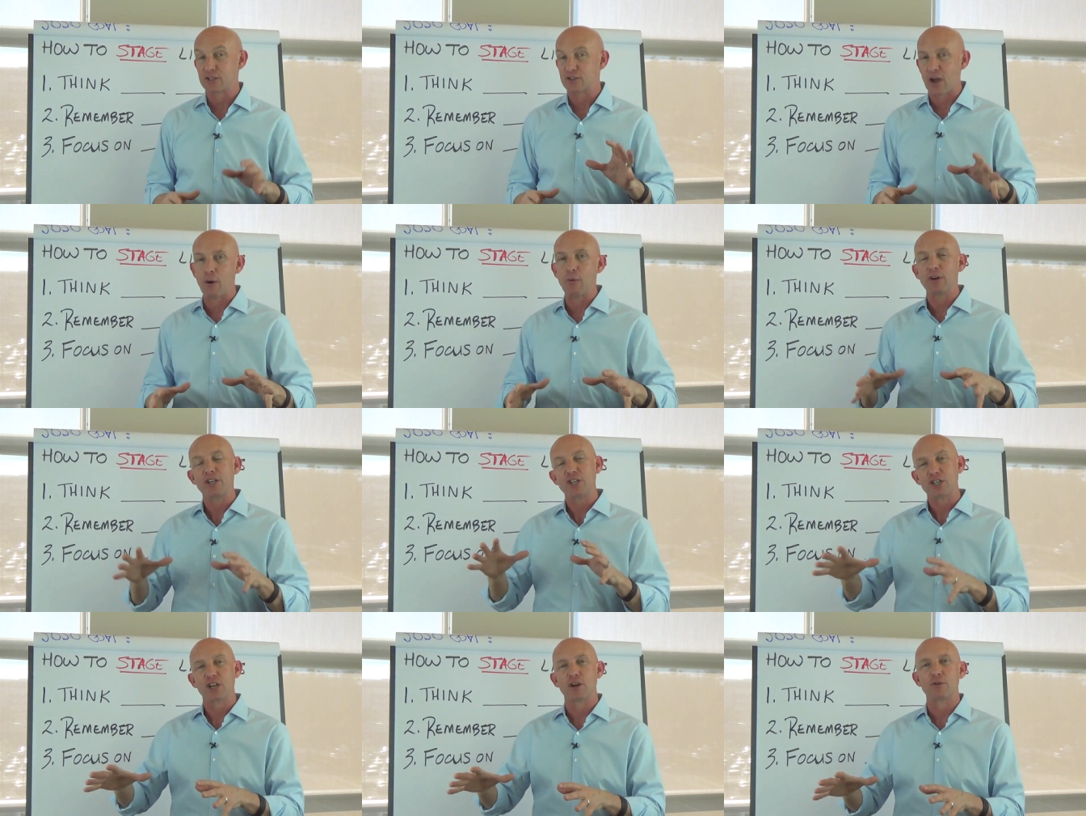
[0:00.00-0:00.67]
So I want
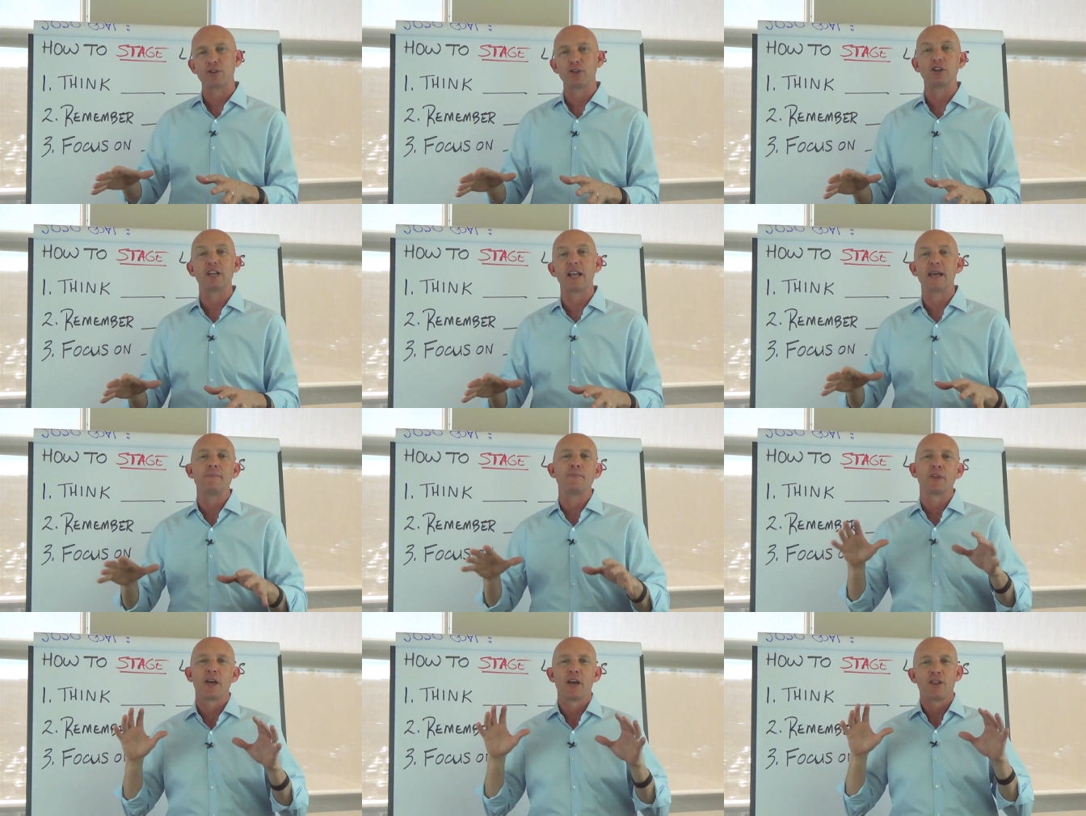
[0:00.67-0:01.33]
to share with you
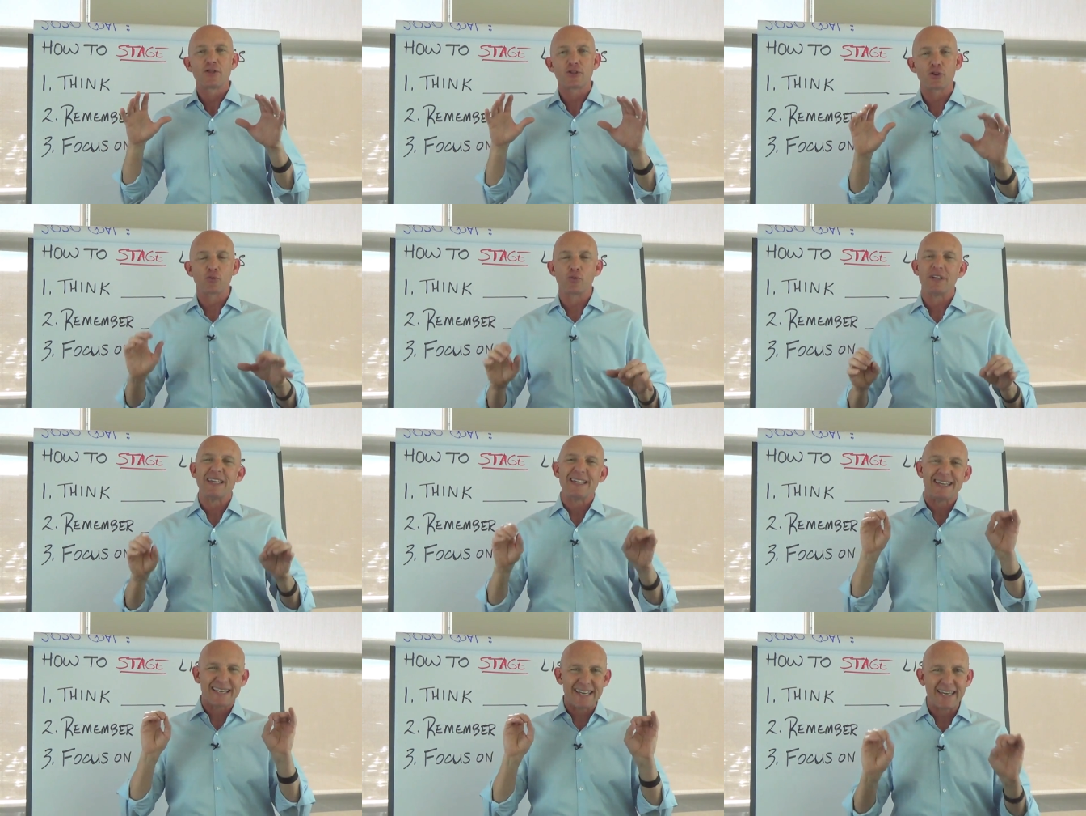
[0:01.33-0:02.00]
today
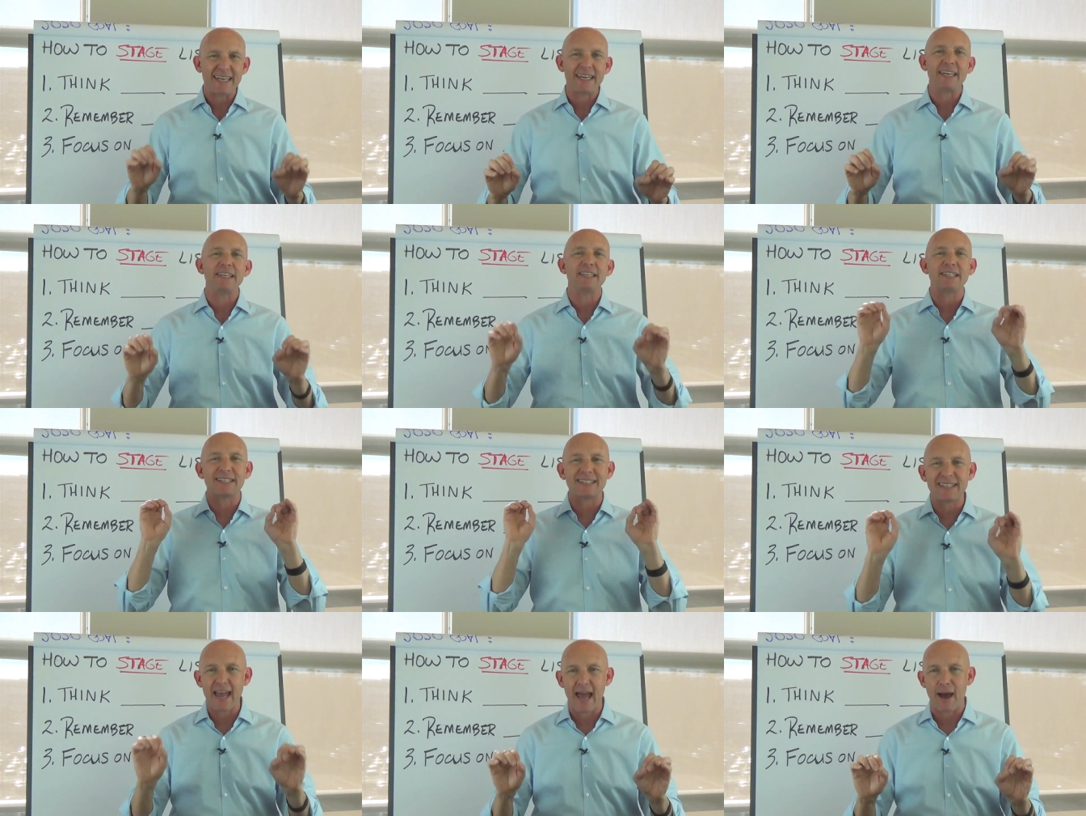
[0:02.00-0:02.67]
3 key
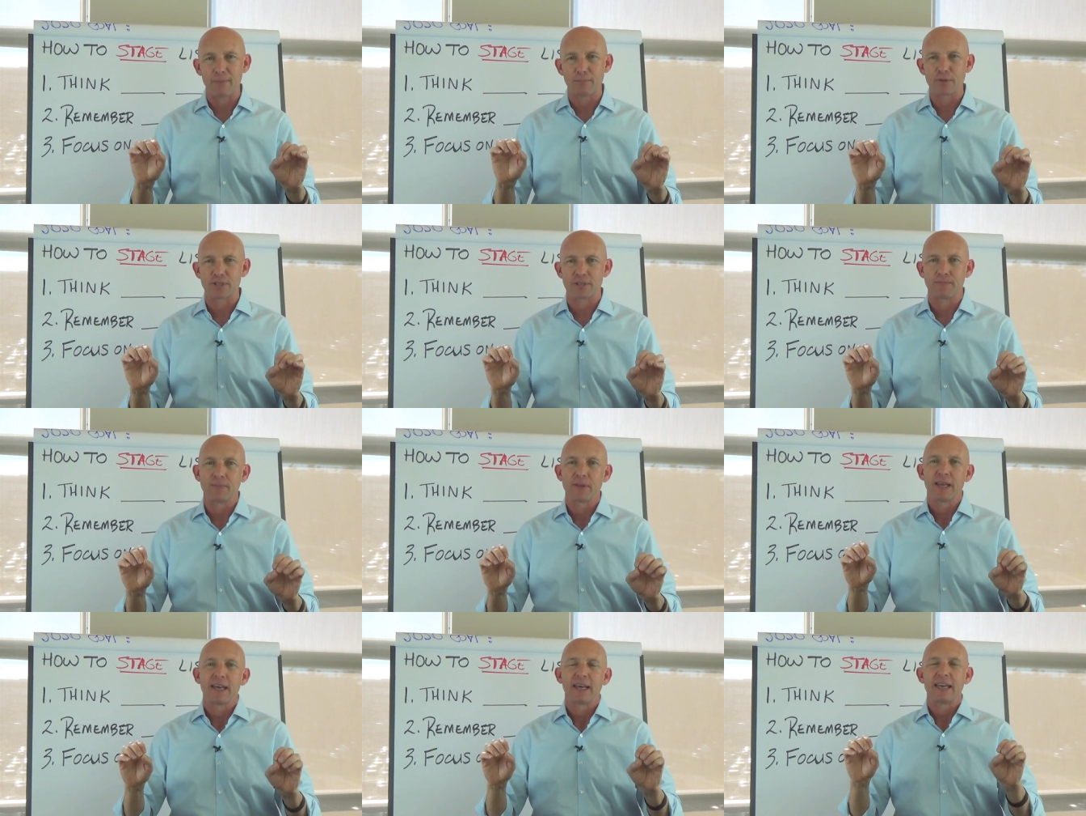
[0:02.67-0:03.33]
steps
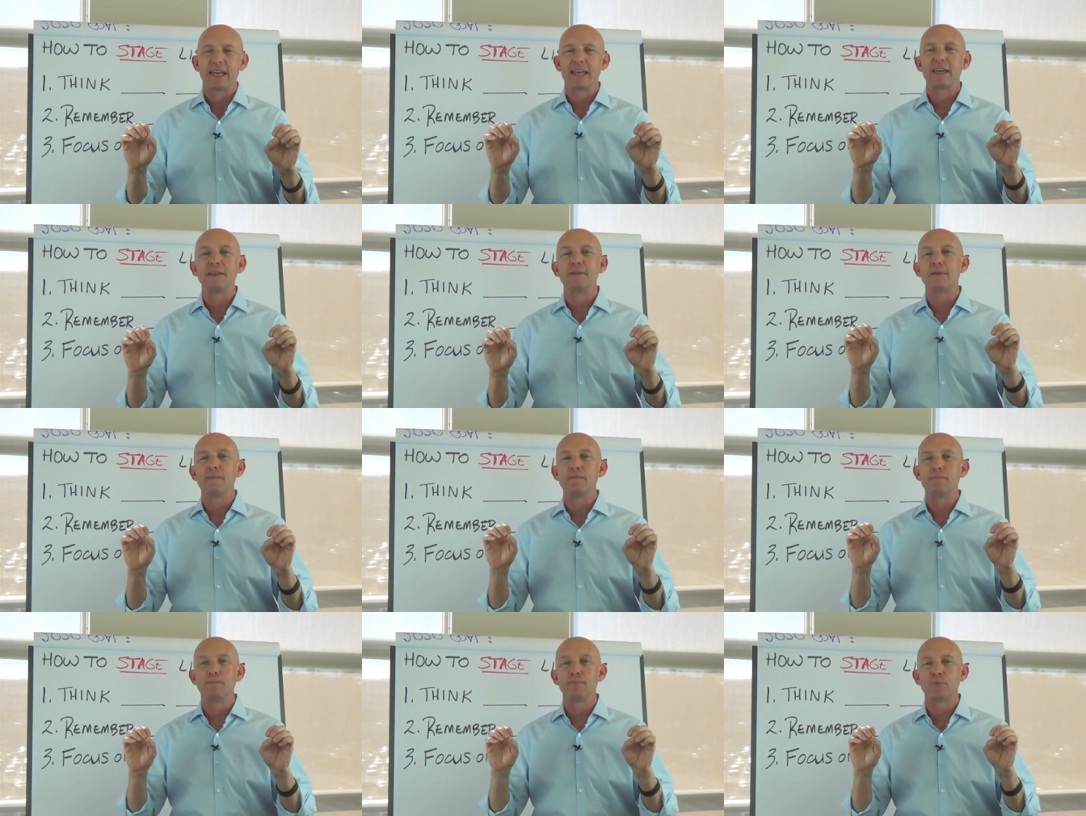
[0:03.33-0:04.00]
in
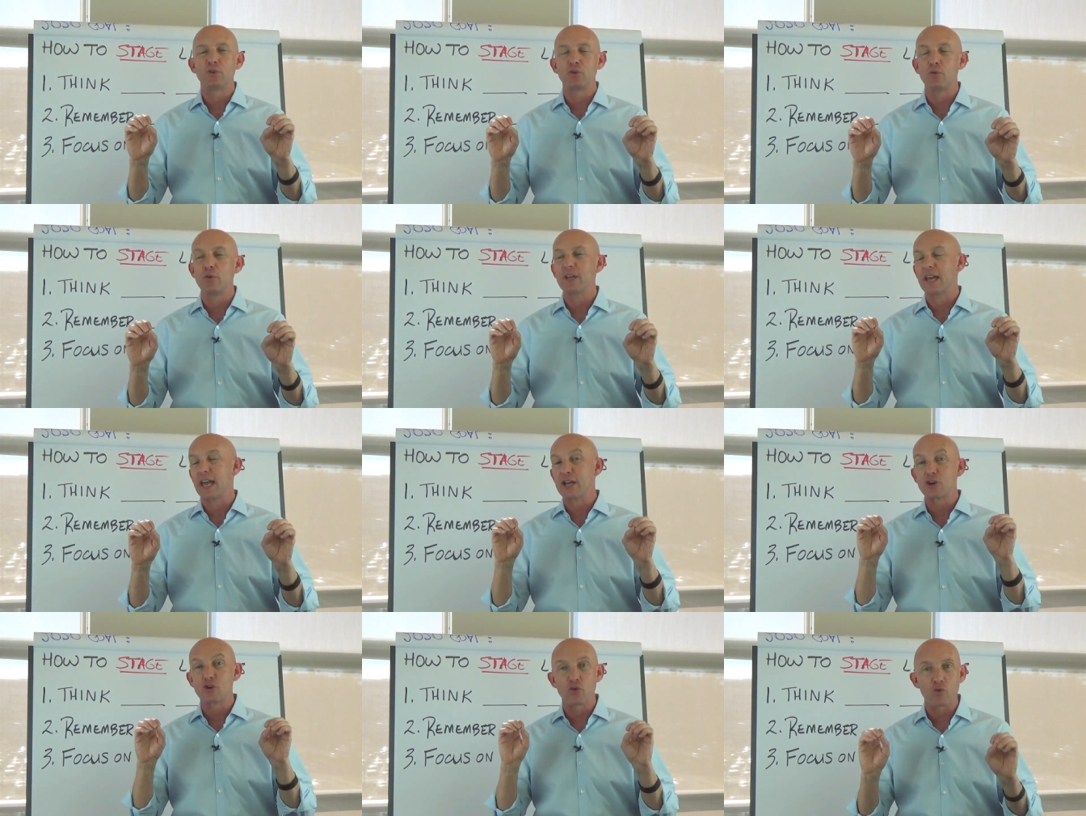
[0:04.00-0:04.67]
doing
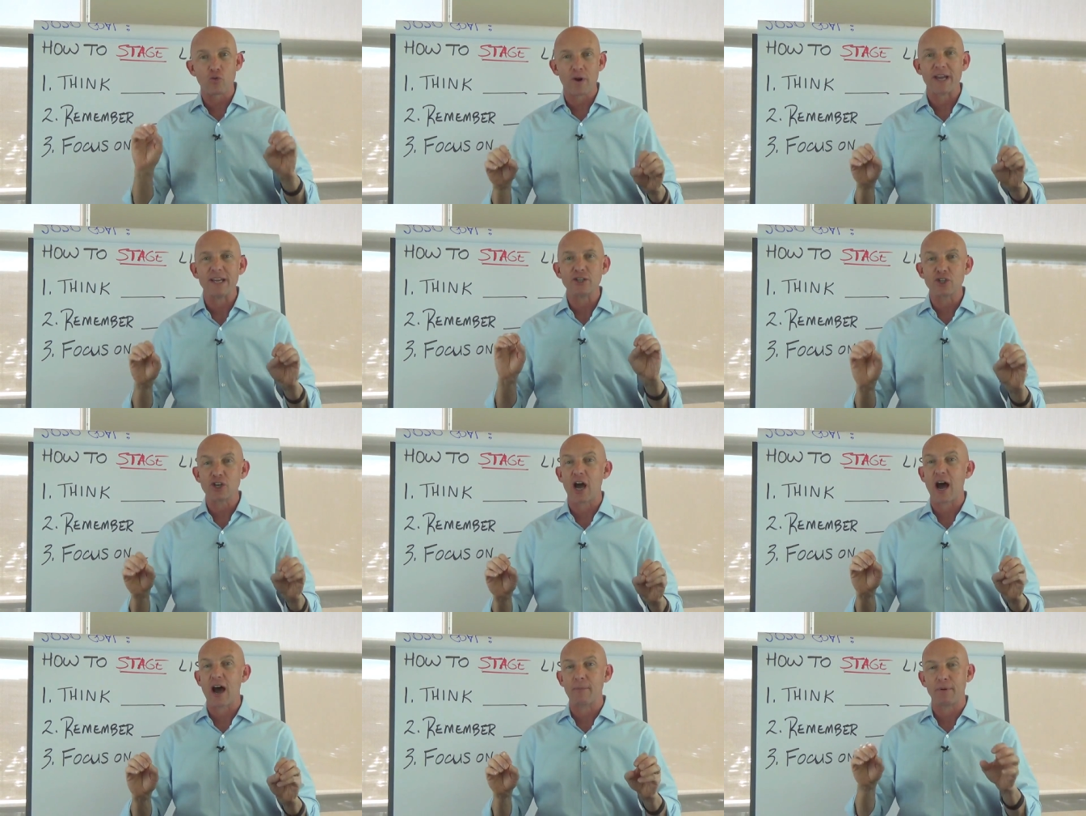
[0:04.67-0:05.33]
a great
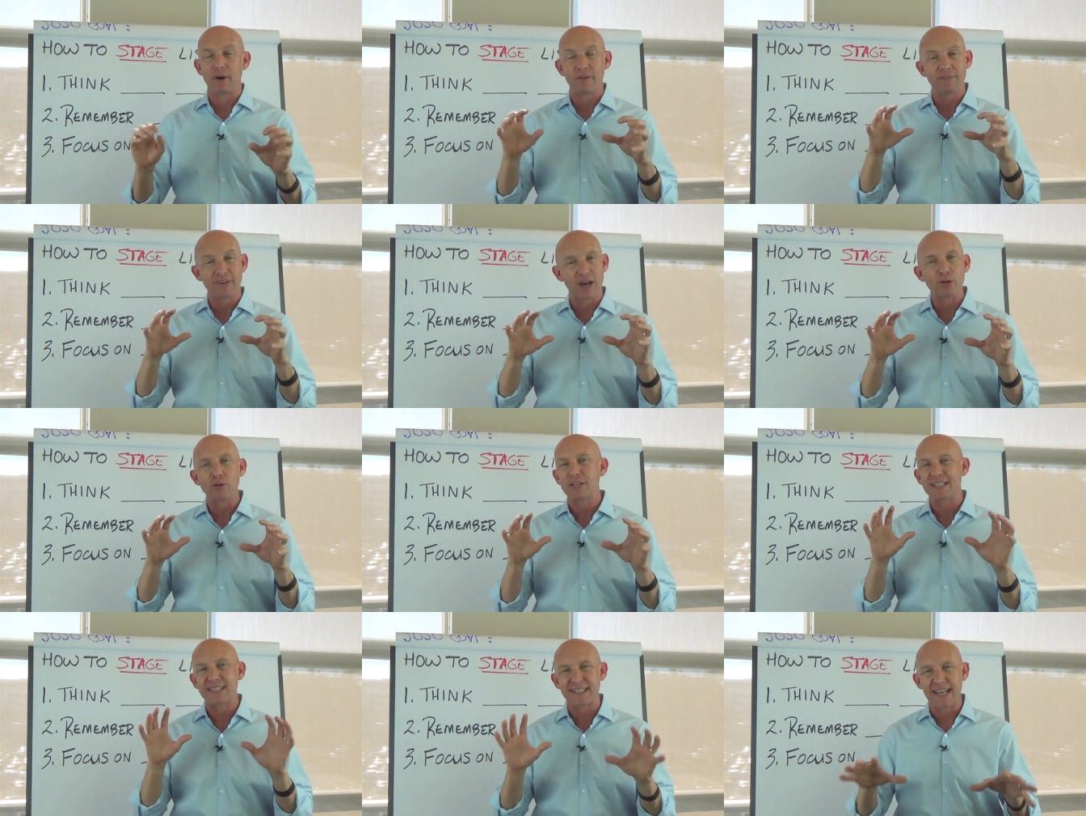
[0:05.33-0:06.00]
job of not
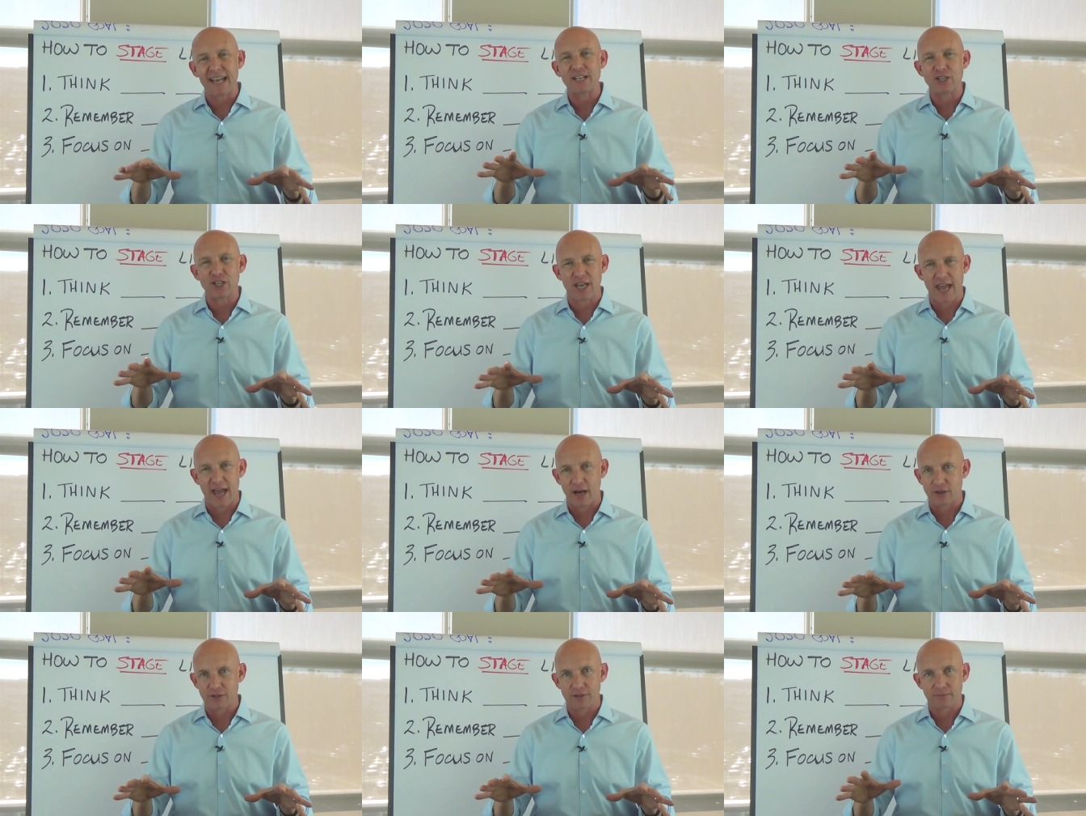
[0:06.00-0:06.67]
only staging a
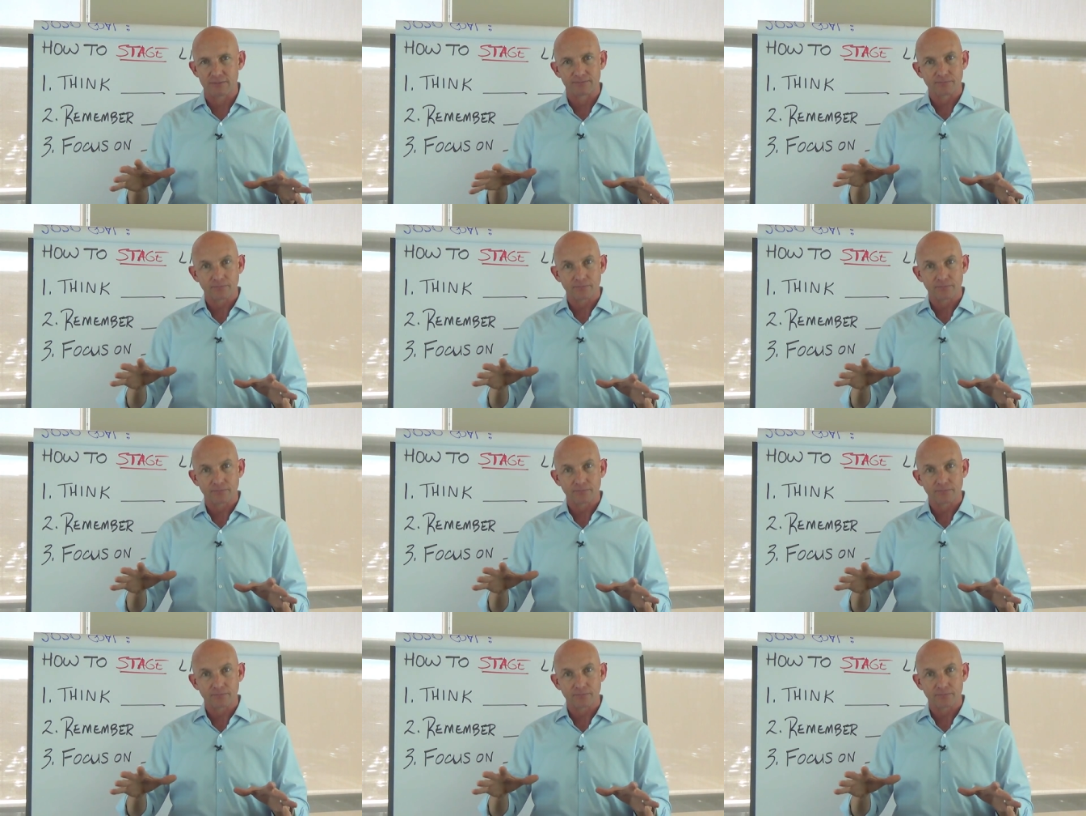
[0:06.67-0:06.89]
house,